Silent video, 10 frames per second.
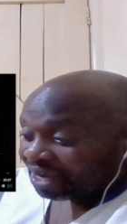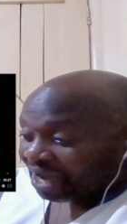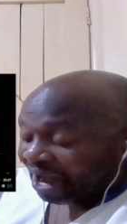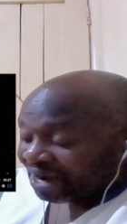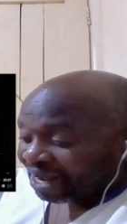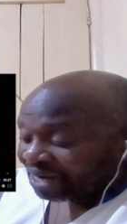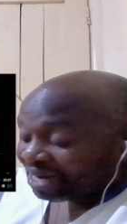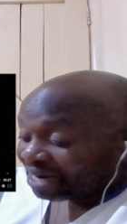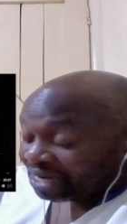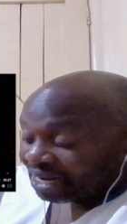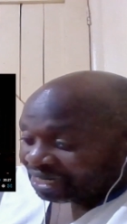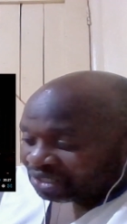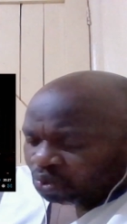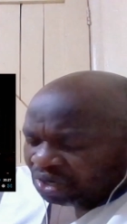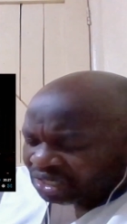And at and, and
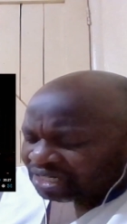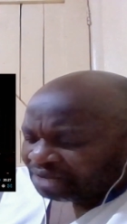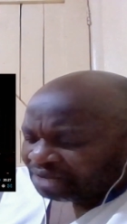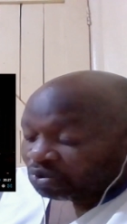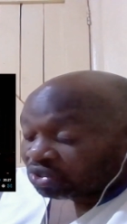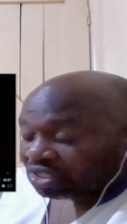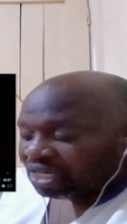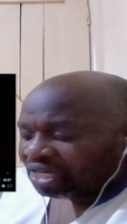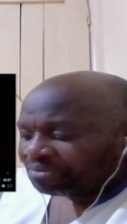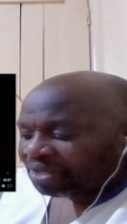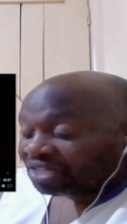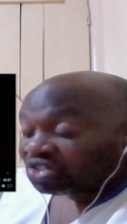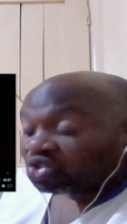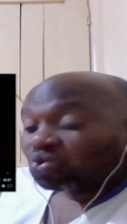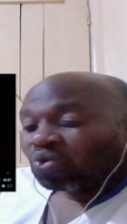at one time he was telling me
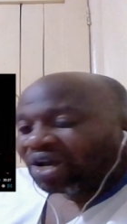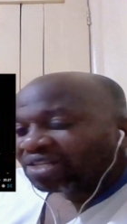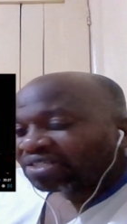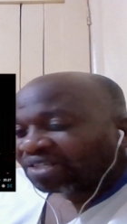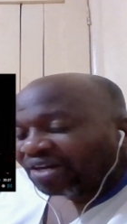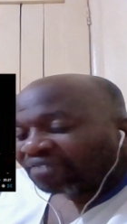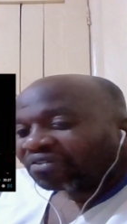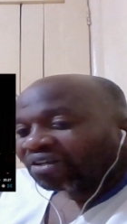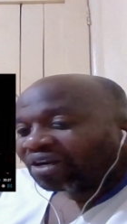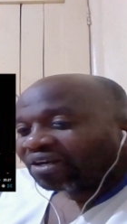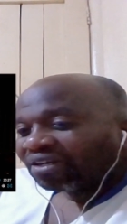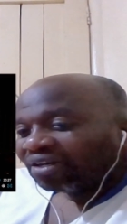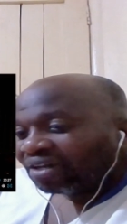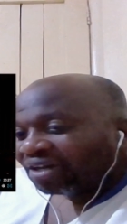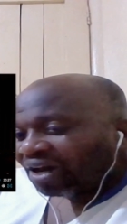that you guys in Africa
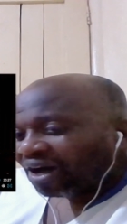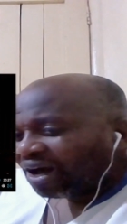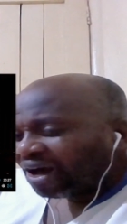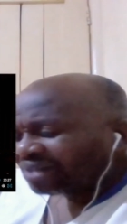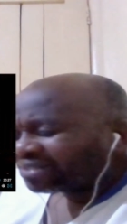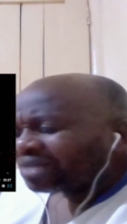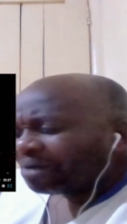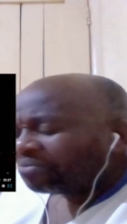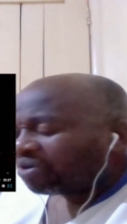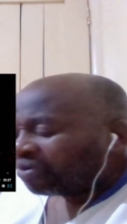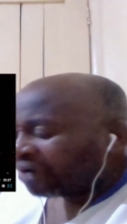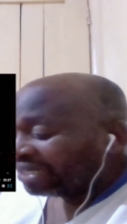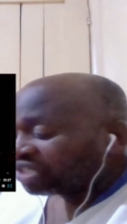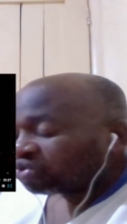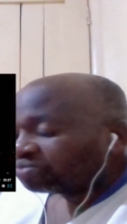uh, are somehow a
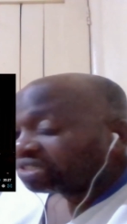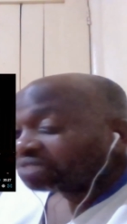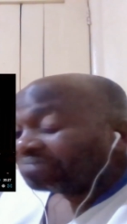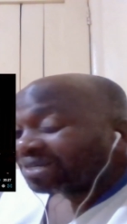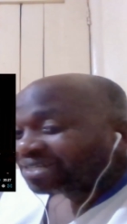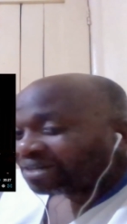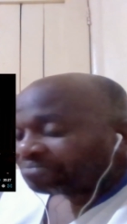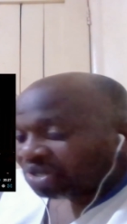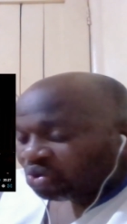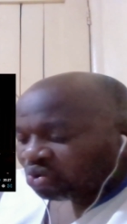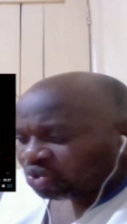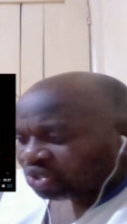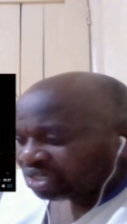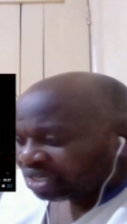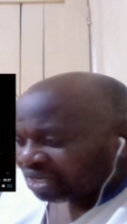little bit better
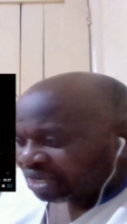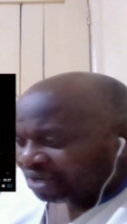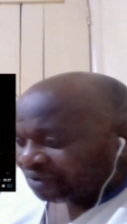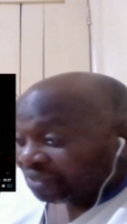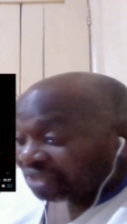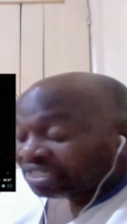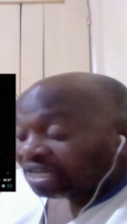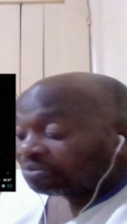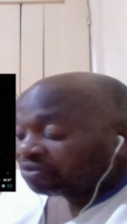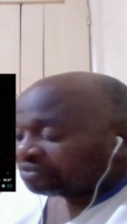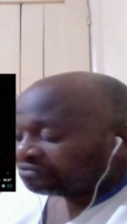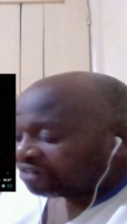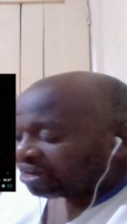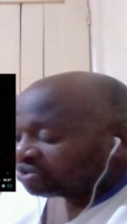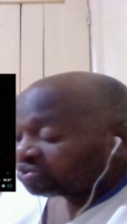because there are some of the
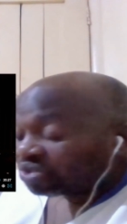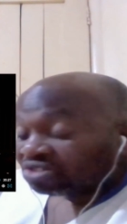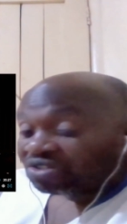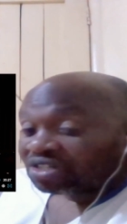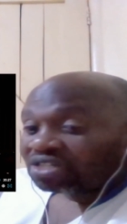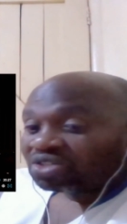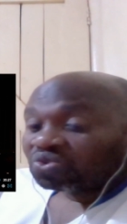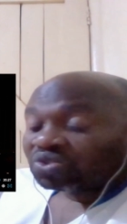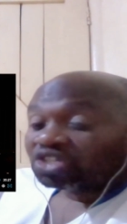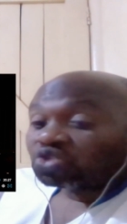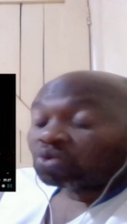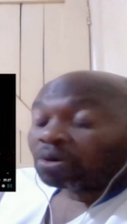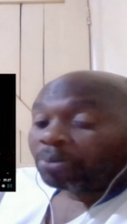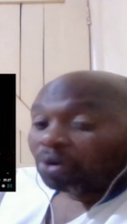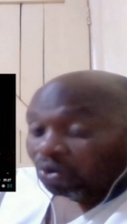values and traditions that you
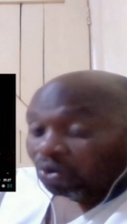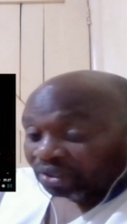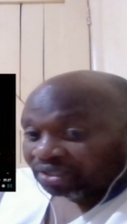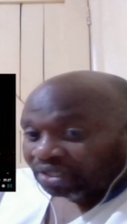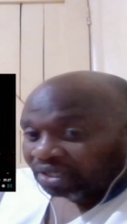uphold